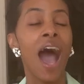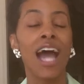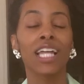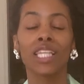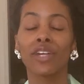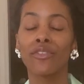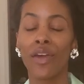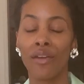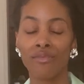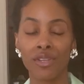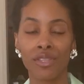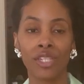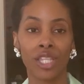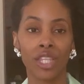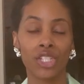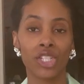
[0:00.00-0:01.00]
I love
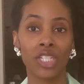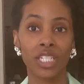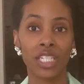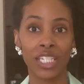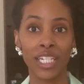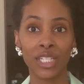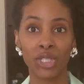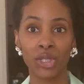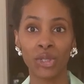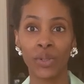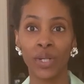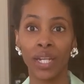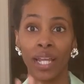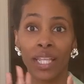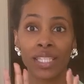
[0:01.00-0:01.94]
everything that she did to it.